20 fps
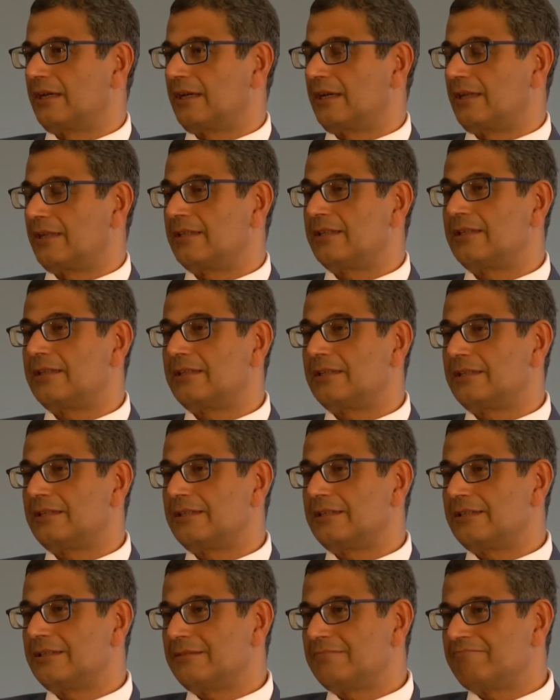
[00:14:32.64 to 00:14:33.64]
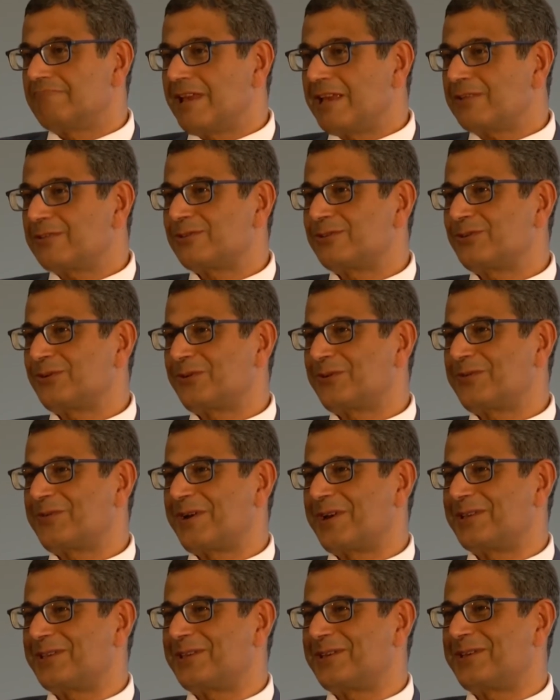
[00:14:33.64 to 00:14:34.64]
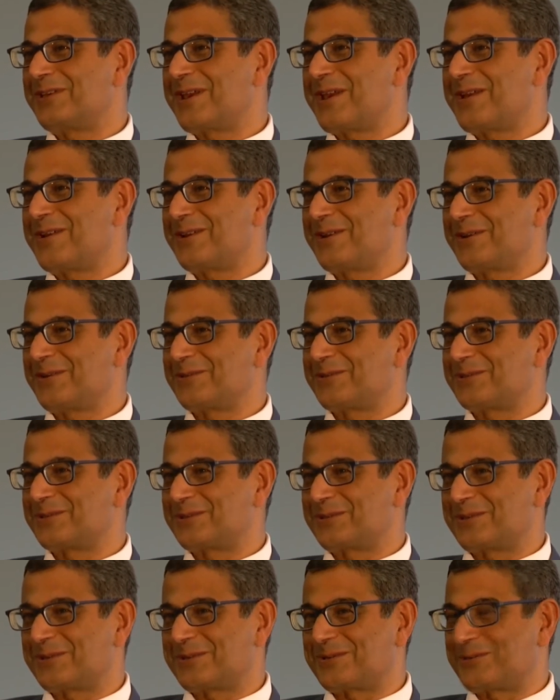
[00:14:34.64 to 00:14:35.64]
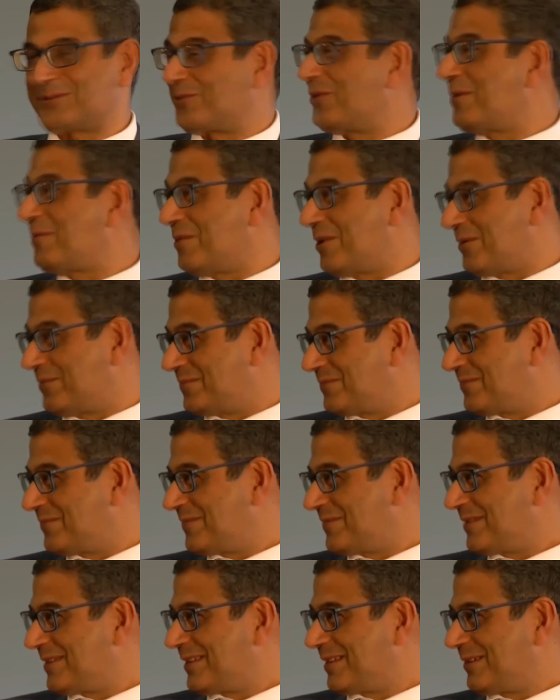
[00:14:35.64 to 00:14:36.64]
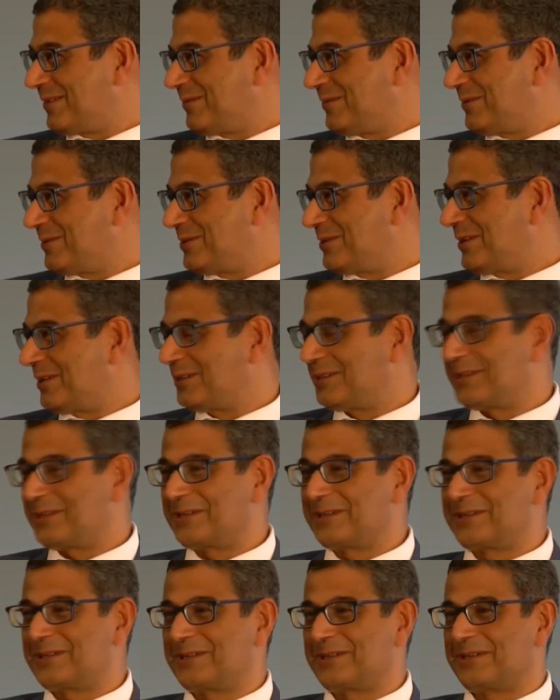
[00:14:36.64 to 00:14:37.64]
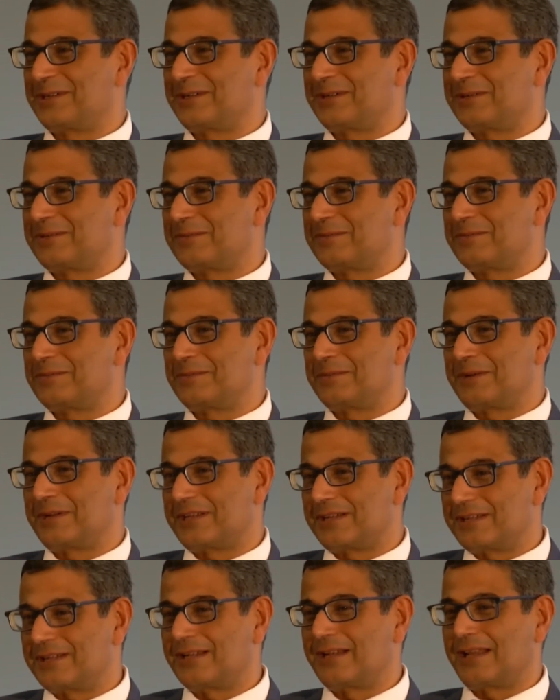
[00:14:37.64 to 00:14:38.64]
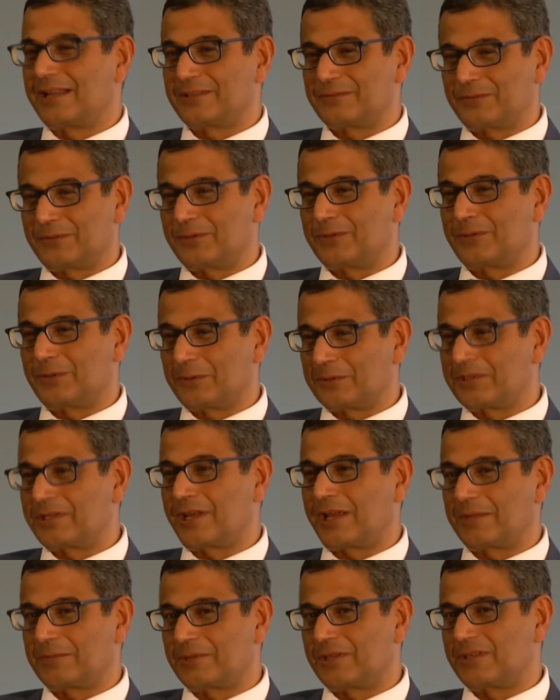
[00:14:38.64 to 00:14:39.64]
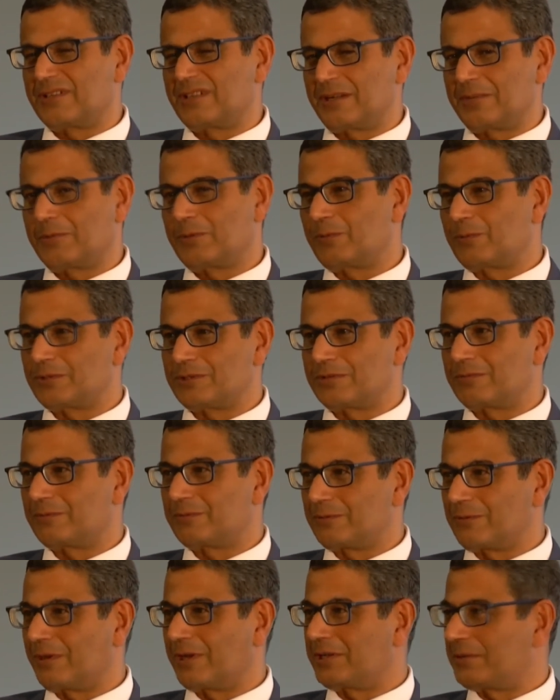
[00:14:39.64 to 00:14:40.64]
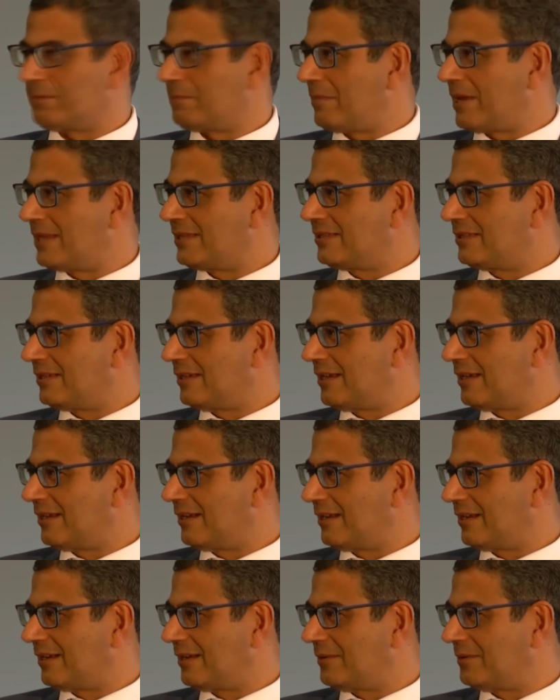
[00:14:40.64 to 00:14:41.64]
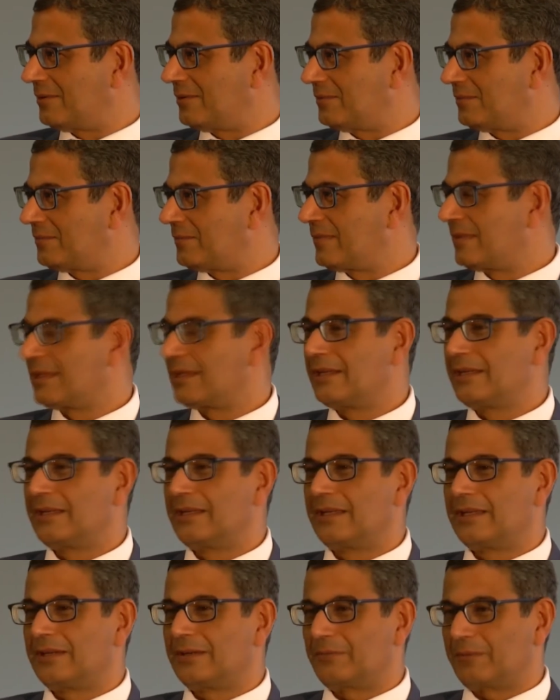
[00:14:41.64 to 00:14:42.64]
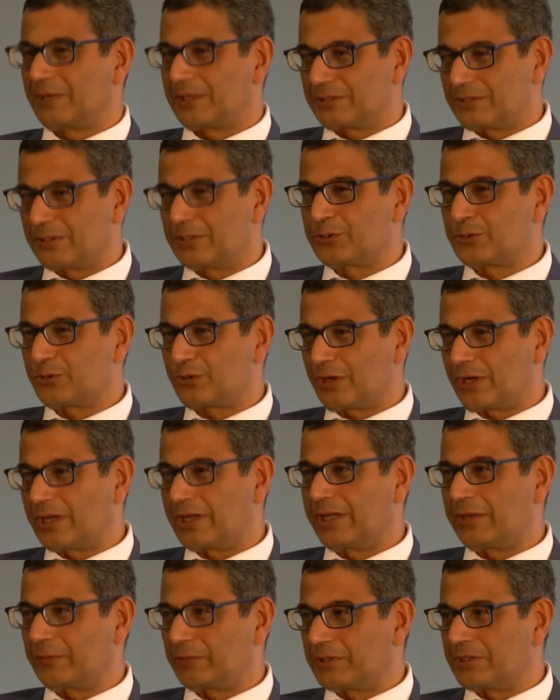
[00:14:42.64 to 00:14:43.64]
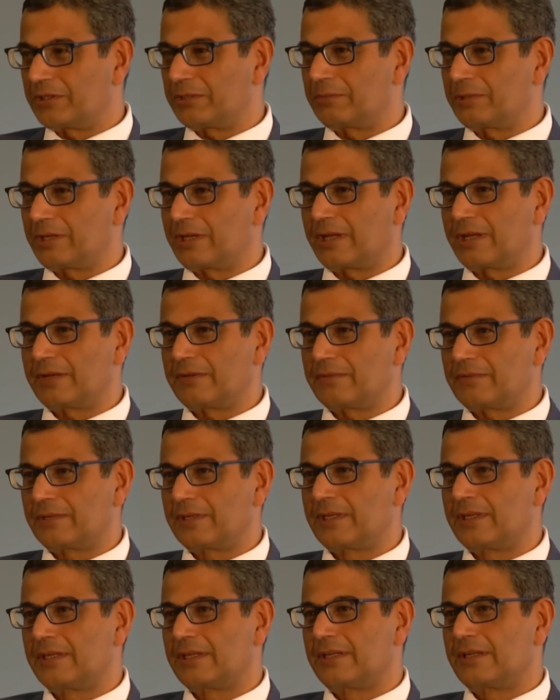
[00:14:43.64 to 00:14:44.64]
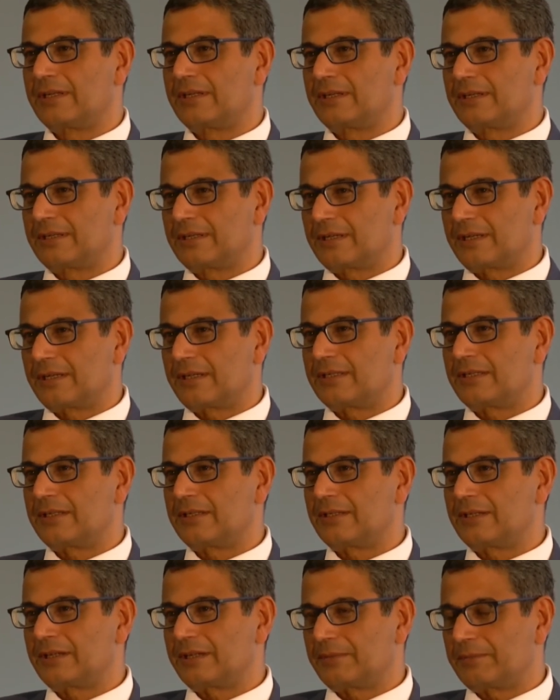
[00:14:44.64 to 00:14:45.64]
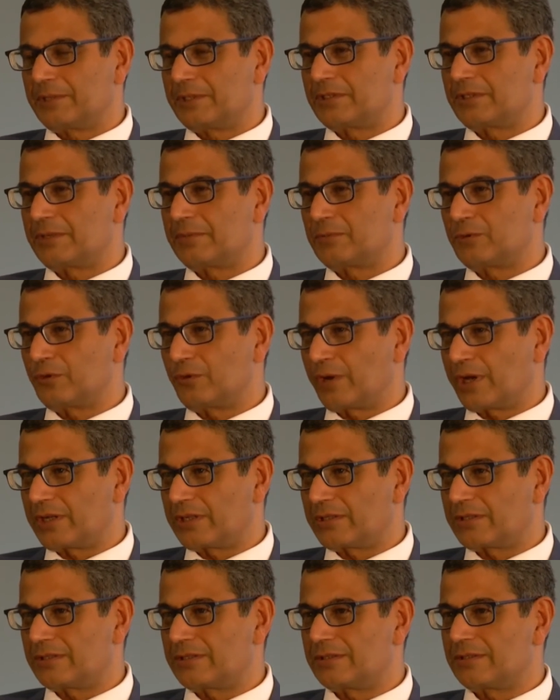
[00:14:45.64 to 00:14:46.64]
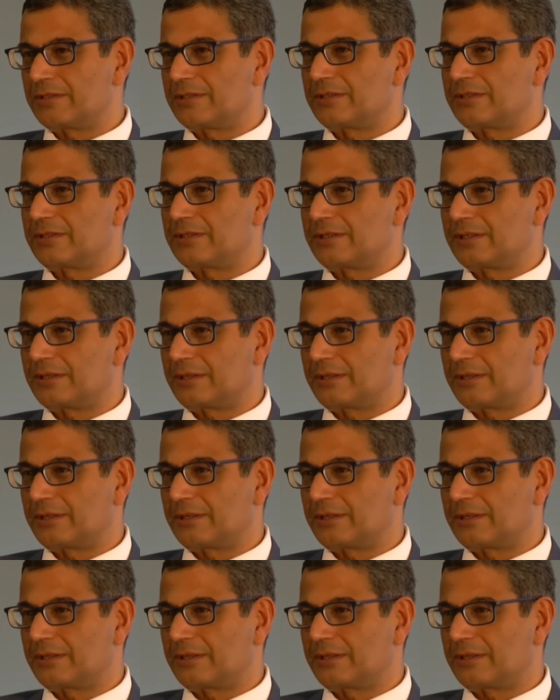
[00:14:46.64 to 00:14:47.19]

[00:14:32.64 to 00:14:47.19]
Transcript: The next sort of, I think, area is tremor, which I think I realized for a long time that tremor was quite a messy area. I mean, we're still struggling with it, but I think there have been some directions,